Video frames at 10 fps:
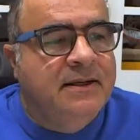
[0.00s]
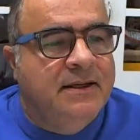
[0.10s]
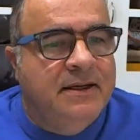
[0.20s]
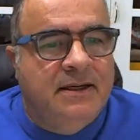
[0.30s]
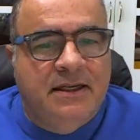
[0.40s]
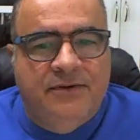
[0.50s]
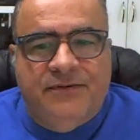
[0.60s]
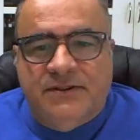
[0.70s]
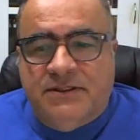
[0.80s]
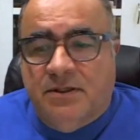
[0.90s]
If
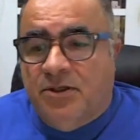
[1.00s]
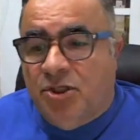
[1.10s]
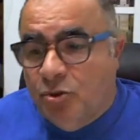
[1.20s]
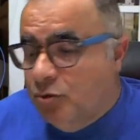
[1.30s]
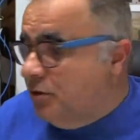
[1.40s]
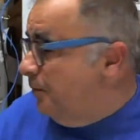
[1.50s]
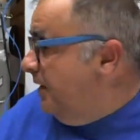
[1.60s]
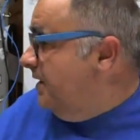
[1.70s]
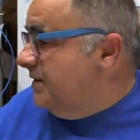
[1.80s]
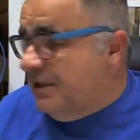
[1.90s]
it's a huge
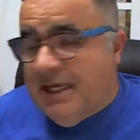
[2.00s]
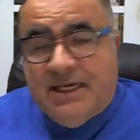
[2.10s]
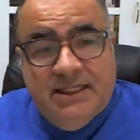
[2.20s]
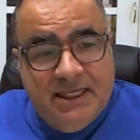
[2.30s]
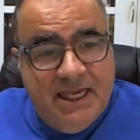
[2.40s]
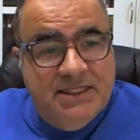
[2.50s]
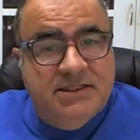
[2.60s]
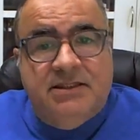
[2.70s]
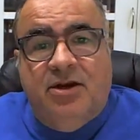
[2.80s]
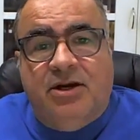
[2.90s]
piece, like in the case of
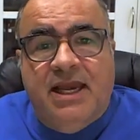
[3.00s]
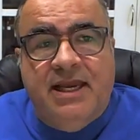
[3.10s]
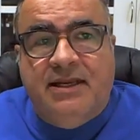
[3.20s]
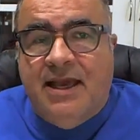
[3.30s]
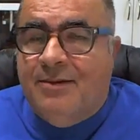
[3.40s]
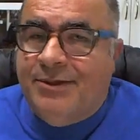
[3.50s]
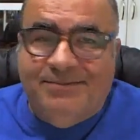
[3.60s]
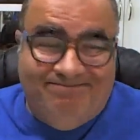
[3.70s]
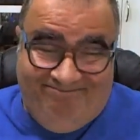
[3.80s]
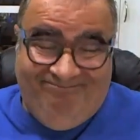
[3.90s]
the arcade cabinet,
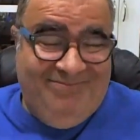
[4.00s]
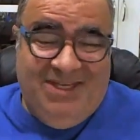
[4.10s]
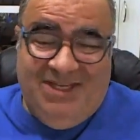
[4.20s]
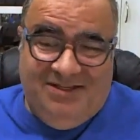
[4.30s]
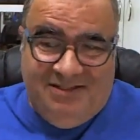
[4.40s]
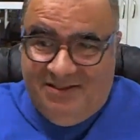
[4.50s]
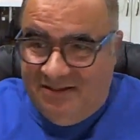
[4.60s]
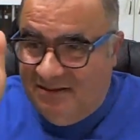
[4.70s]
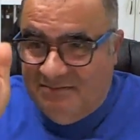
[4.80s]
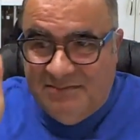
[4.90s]
a
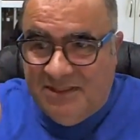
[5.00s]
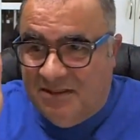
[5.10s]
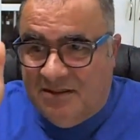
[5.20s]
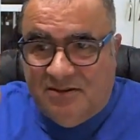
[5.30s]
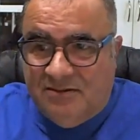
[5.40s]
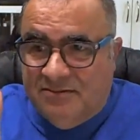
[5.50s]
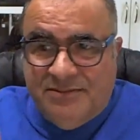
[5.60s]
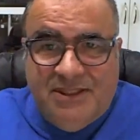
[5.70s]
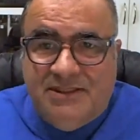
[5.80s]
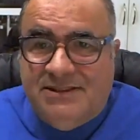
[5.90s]

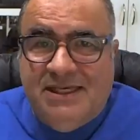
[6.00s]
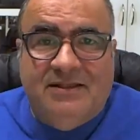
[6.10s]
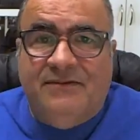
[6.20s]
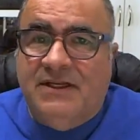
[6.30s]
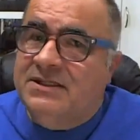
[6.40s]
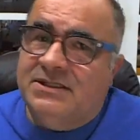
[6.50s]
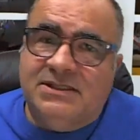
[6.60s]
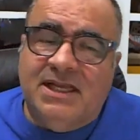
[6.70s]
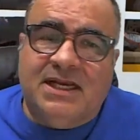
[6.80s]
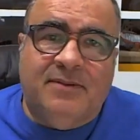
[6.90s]
1/10 of an inch is
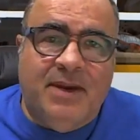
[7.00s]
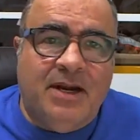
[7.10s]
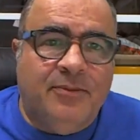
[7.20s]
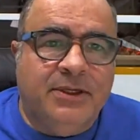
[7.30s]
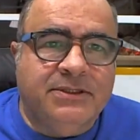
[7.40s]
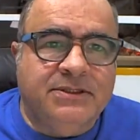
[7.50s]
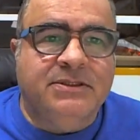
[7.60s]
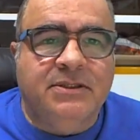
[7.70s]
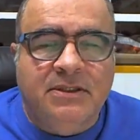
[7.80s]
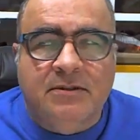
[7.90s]
not going to matter much.
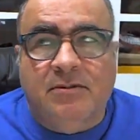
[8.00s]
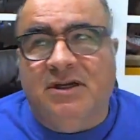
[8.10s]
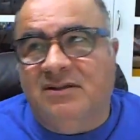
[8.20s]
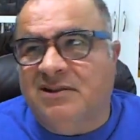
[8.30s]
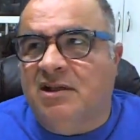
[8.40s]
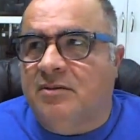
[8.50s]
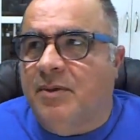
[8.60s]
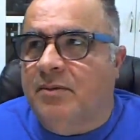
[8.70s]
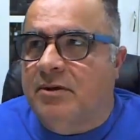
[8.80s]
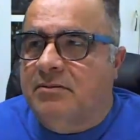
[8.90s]
well, 1/10
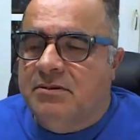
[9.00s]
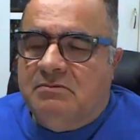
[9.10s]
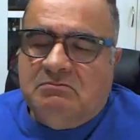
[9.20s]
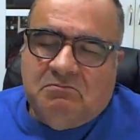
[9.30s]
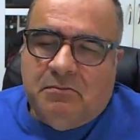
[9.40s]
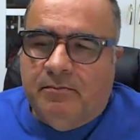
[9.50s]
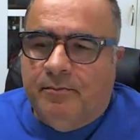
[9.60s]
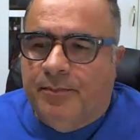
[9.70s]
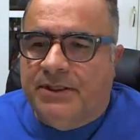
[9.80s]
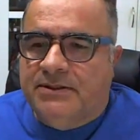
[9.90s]
maybe,
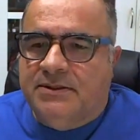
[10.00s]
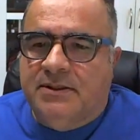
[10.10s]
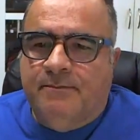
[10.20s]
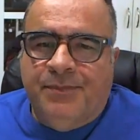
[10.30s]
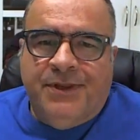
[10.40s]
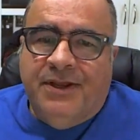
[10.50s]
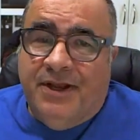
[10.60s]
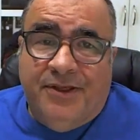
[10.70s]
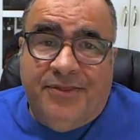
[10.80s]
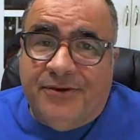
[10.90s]
but a
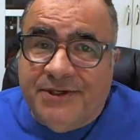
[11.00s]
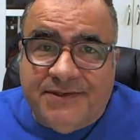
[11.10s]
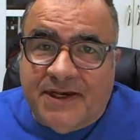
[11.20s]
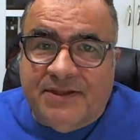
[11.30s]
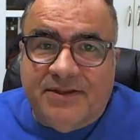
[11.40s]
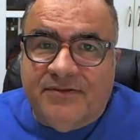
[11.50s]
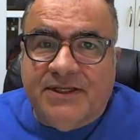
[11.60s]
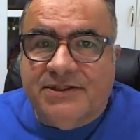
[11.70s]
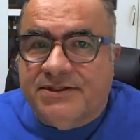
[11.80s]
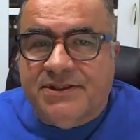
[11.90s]
32nd of an
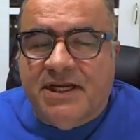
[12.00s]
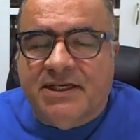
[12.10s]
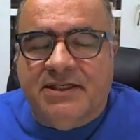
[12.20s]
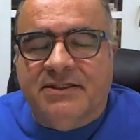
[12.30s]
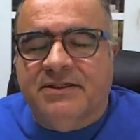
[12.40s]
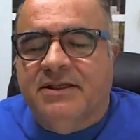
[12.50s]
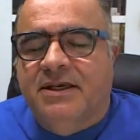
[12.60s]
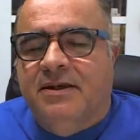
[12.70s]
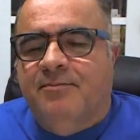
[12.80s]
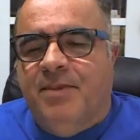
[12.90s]
inch is not going to
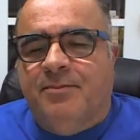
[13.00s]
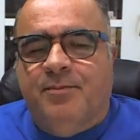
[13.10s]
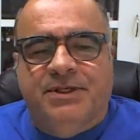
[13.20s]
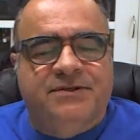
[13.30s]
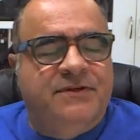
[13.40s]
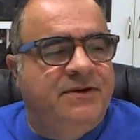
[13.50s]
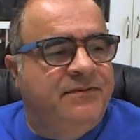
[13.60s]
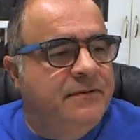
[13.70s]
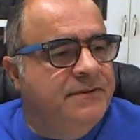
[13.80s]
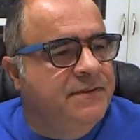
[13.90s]
make much of a
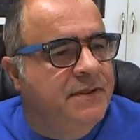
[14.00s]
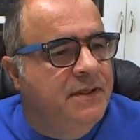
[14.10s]
difference,